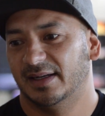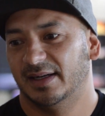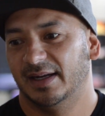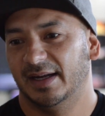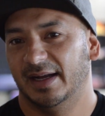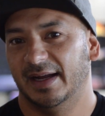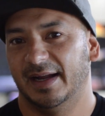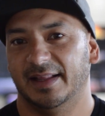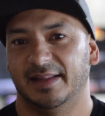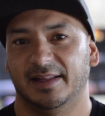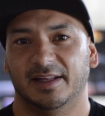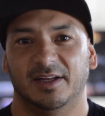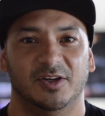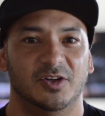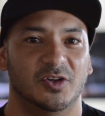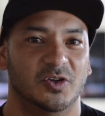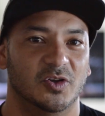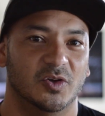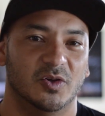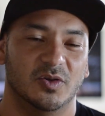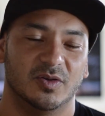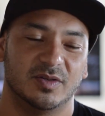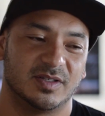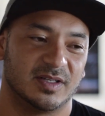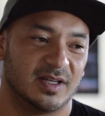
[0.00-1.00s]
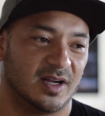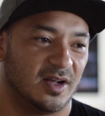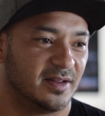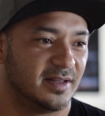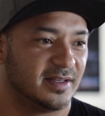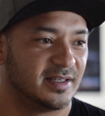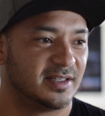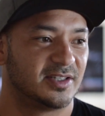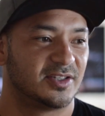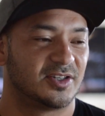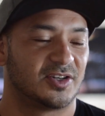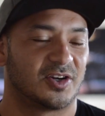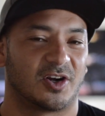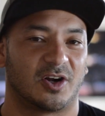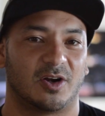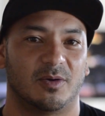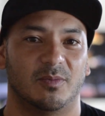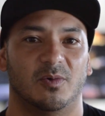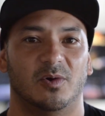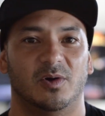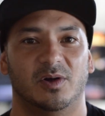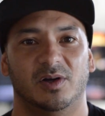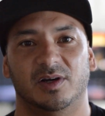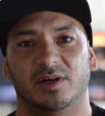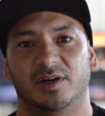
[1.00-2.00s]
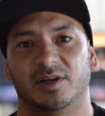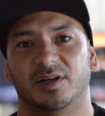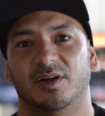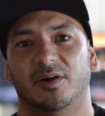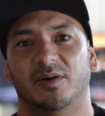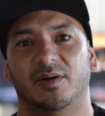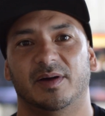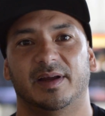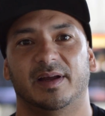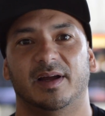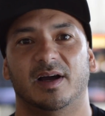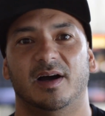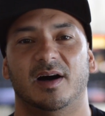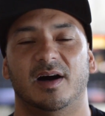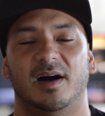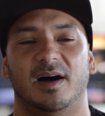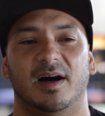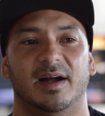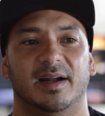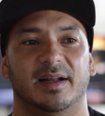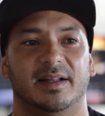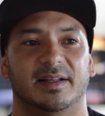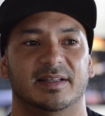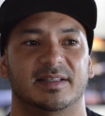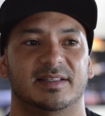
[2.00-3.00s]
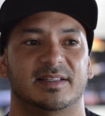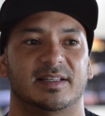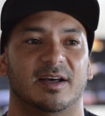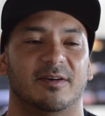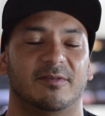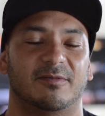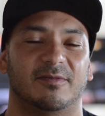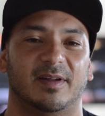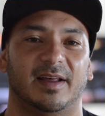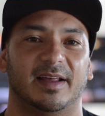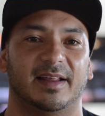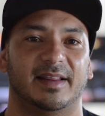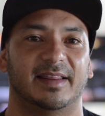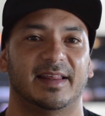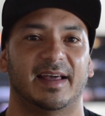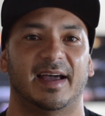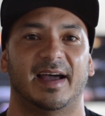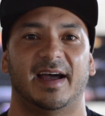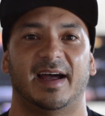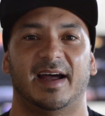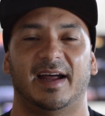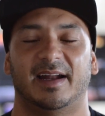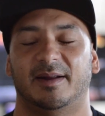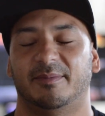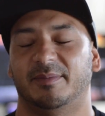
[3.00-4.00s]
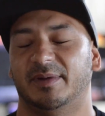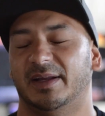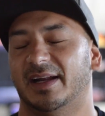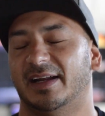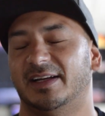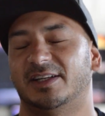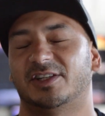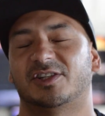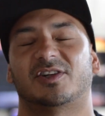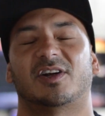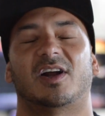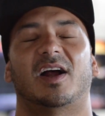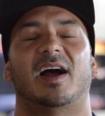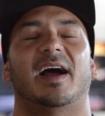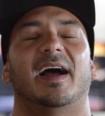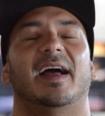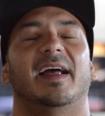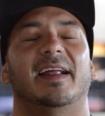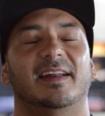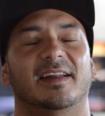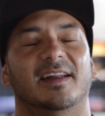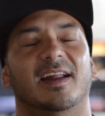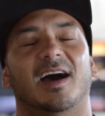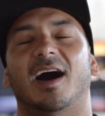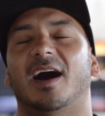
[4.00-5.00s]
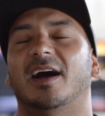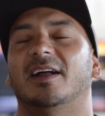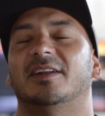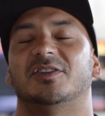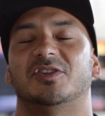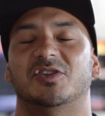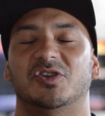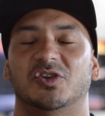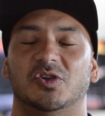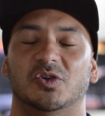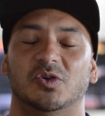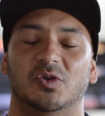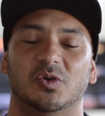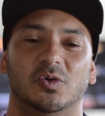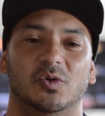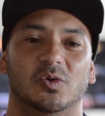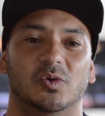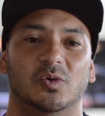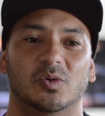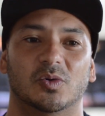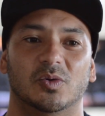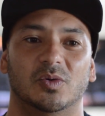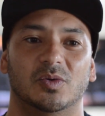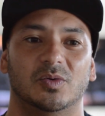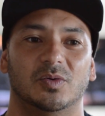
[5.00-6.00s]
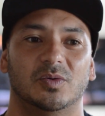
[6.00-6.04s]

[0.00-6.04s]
in the news and all this turmoil going on and stuff like that. I mean, I try not to